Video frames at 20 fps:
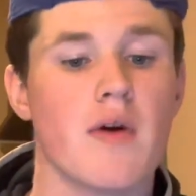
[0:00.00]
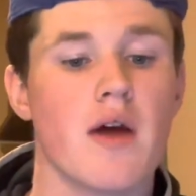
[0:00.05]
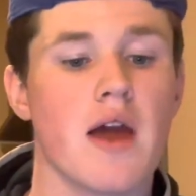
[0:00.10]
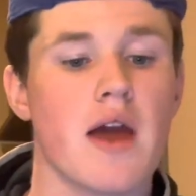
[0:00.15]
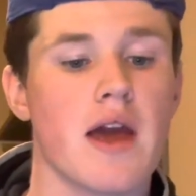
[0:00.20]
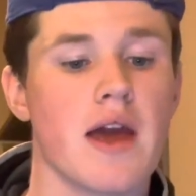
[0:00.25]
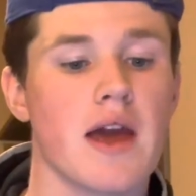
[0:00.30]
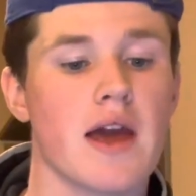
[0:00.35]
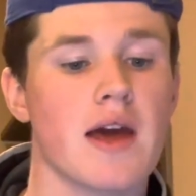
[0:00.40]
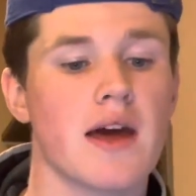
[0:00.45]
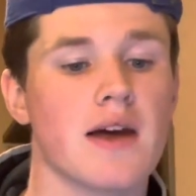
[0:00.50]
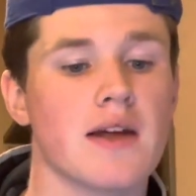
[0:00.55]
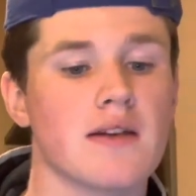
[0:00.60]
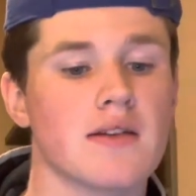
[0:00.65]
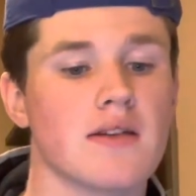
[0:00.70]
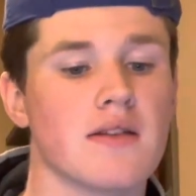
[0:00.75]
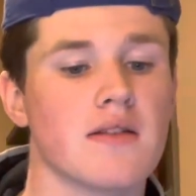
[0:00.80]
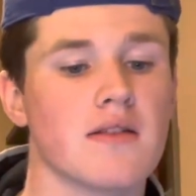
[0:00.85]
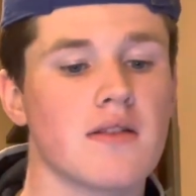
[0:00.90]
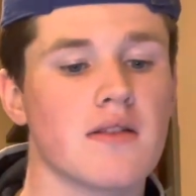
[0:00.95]

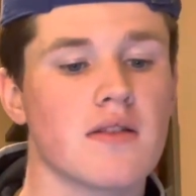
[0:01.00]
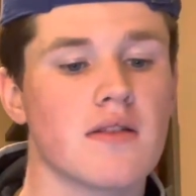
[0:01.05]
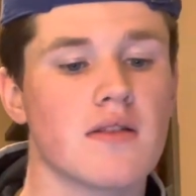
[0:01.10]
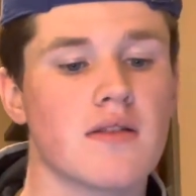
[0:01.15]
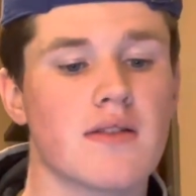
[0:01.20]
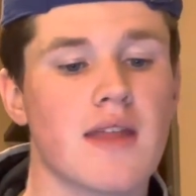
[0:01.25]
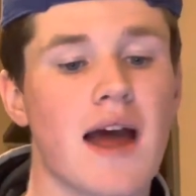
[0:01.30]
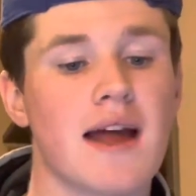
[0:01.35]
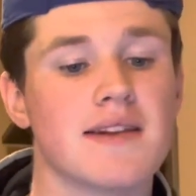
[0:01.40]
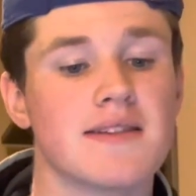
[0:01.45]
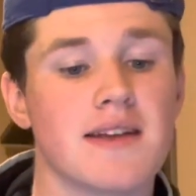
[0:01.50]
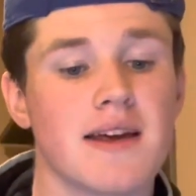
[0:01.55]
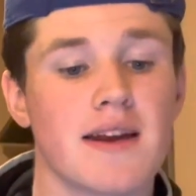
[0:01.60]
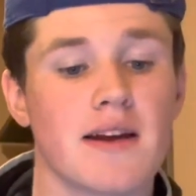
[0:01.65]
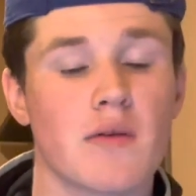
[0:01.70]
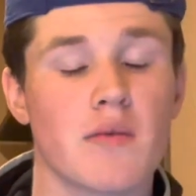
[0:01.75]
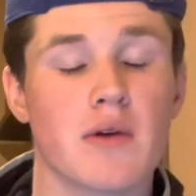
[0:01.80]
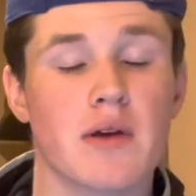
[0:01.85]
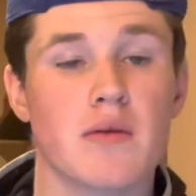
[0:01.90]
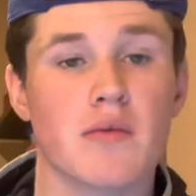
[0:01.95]
and that
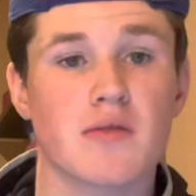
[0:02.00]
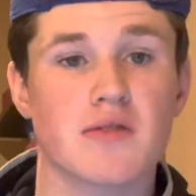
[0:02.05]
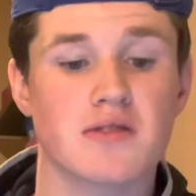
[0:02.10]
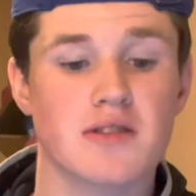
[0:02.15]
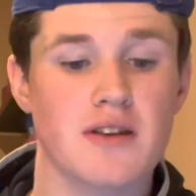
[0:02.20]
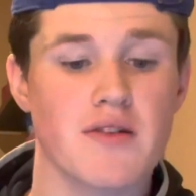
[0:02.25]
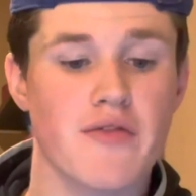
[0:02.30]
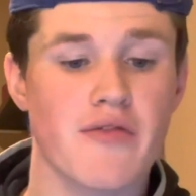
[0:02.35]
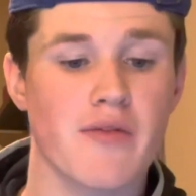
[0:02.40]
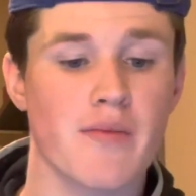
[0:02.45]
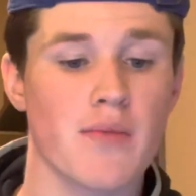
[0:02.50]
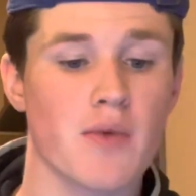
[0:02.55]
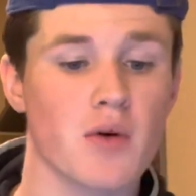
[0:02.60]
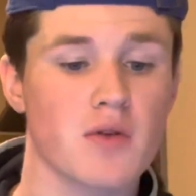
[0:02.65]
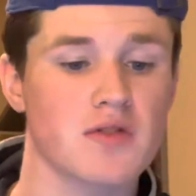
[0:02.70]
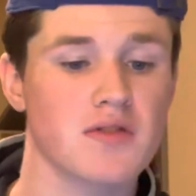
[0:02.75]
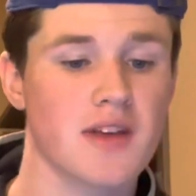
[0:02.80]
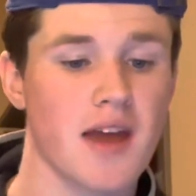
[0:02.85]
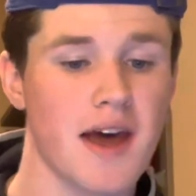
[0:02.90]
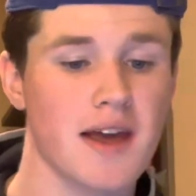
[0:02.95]
data we received from
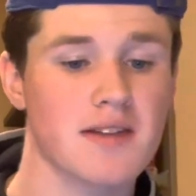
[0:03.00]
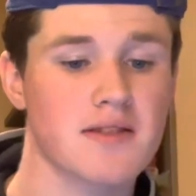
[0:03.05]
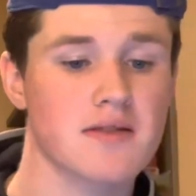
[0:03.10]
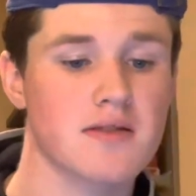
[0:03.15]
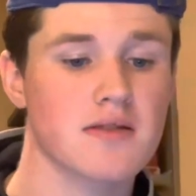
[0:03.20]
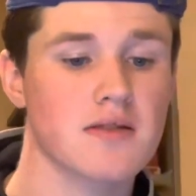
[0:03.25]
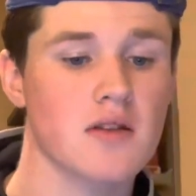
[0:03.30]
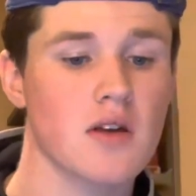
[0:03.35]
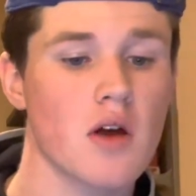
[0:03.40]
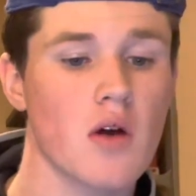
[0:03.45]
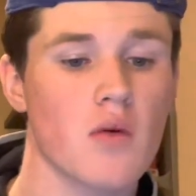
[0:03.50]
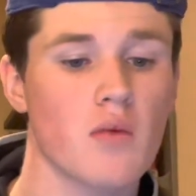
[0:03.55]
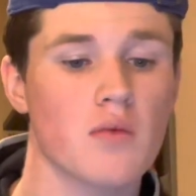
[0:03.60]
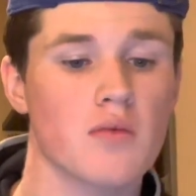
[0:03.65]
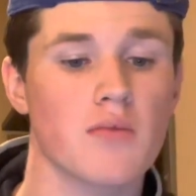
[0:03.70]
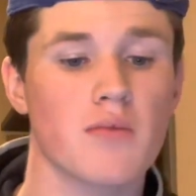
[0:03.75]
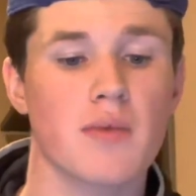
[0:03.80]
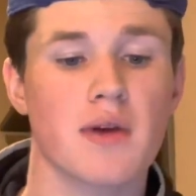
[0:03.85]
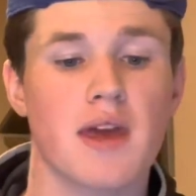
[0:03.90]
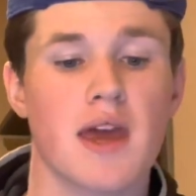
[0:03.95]
those tests
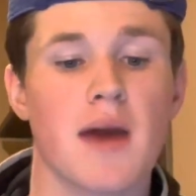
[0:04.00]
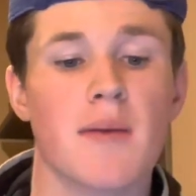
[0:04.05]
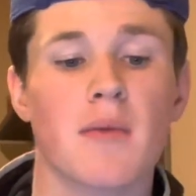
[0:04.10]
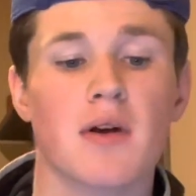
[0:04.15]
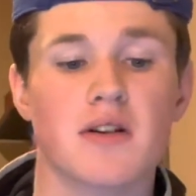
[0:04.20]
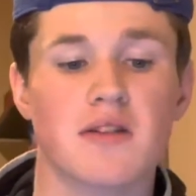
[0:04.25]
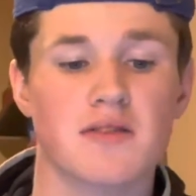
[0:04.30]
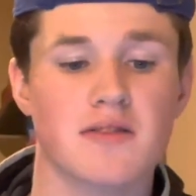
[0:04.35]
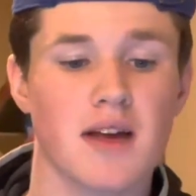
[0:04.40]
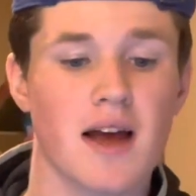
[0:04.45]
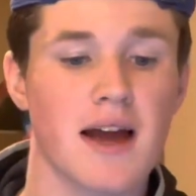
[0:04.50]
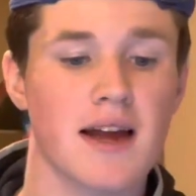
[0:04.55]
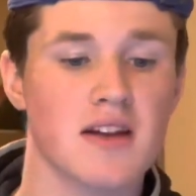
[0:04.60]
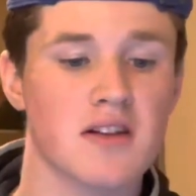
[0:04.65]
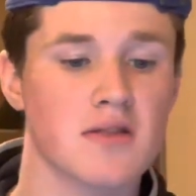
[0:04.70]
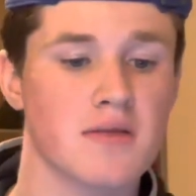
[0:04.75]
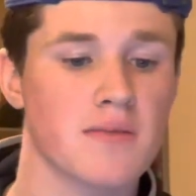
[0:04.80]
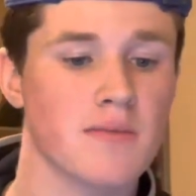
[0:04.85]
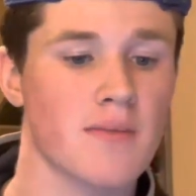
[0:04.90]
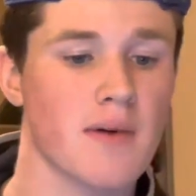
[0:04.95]
became our design
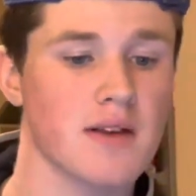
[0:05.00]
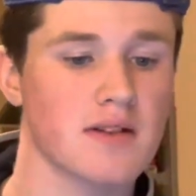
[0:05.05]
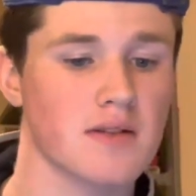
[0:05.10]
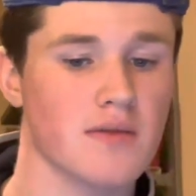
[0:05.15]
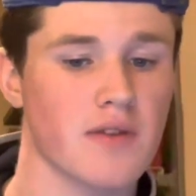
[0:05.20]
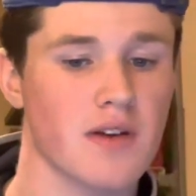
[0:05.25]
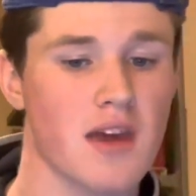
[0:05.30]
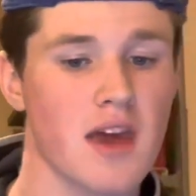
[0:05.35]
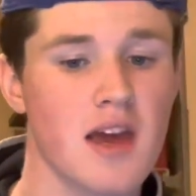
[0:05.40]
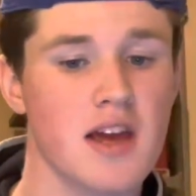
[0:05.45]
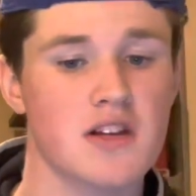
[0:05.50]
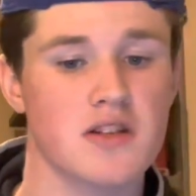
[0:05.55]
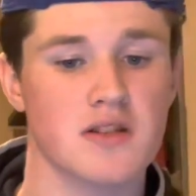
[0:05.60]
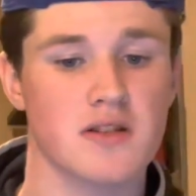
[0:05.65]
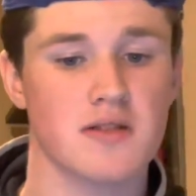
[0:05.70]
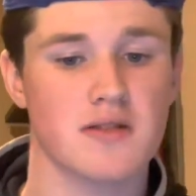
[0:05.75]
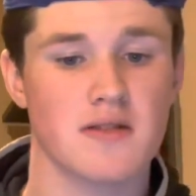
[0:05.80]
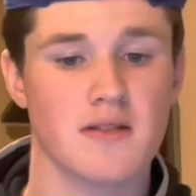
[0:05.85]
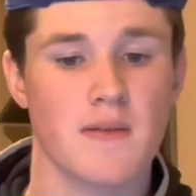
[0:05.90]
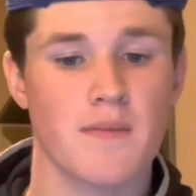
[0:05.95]

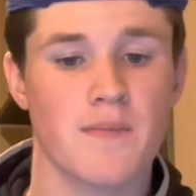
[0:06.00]
specifications.